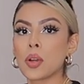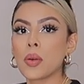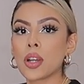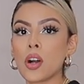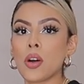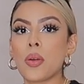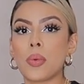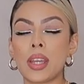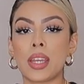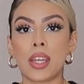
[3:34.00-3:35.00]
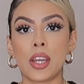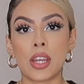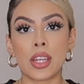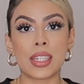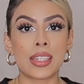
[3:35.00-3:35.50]
going all the way
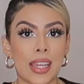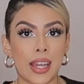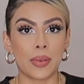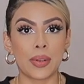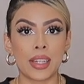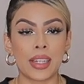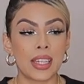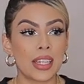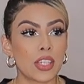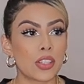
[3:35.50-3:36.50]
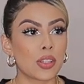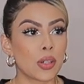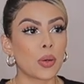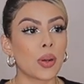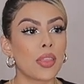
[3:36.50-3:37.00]
down.
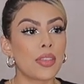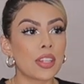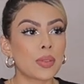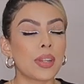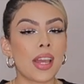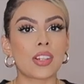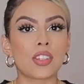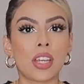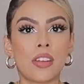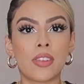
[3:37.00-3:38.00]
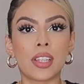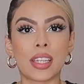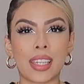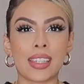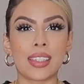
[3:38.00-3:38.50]
So this one actually I feel
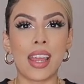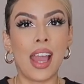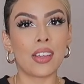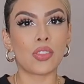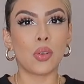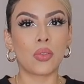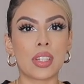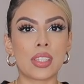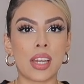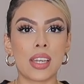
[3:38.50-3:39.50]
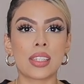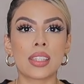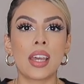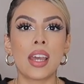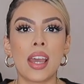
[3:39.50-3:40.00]
like isn't as
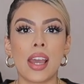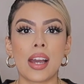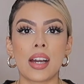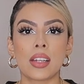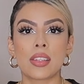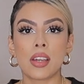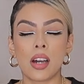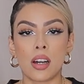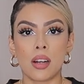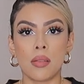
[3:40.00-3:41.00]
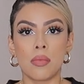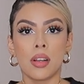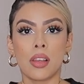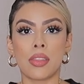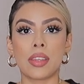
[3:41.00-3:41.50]
oversized as
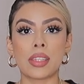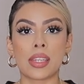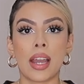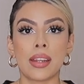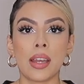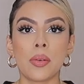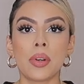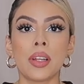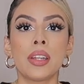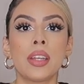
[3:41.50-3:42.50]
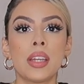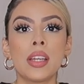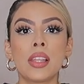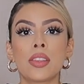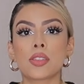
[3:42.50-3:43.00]
the tie-dye one.
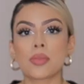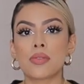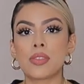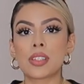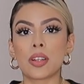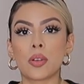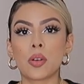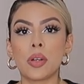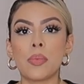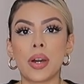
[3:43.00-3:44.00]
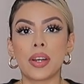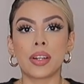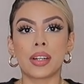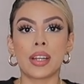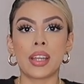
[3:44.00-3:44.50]
This one fits a little bit
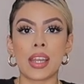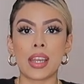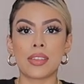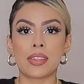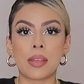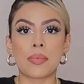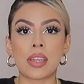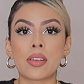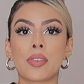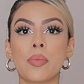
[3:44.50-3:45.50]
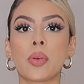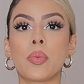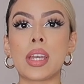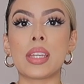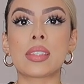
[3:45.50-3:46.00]
better, and the same thing from the
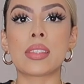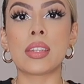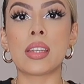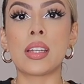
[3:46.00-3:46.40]
waist.